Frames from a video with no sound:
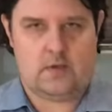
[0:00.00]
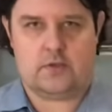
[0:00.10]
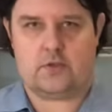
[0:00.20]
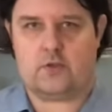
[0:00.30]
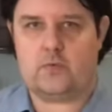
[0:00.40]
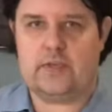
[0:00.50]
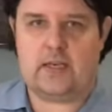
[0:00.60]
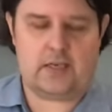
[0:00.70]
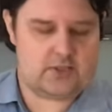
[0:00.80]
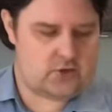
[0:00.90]
So to
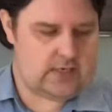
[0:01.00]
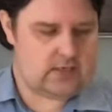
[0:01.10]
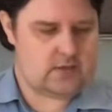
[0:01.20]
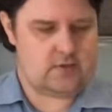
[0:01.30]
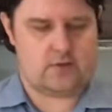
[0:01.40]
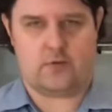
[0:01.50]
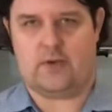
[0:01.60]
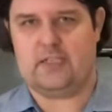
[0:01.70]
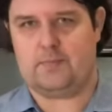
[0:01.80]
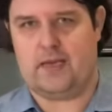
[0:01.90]
rehydrate the
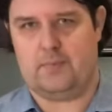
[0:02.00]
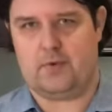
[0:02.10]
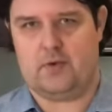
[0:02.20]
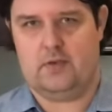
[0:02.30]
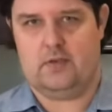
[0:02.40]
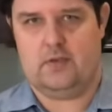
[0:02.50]
rice paper,